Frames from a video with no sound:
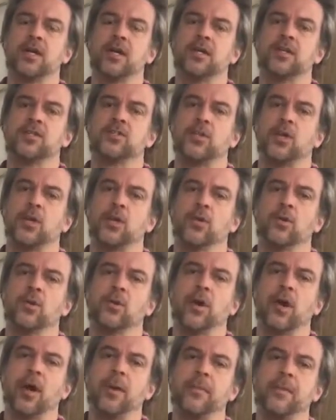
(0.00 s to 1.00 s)

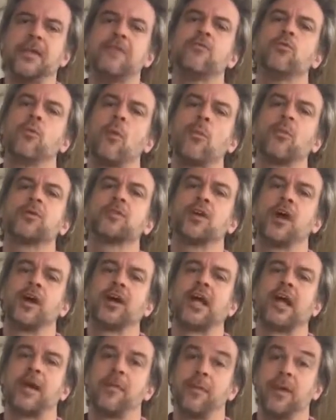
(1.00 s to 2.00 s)
So even when we're
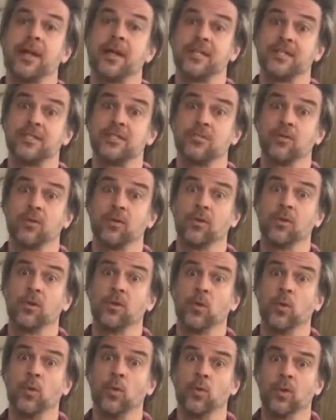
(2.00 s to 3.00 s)
talking about a
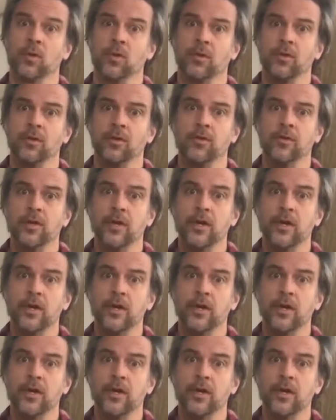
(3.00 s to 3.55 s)
historical world,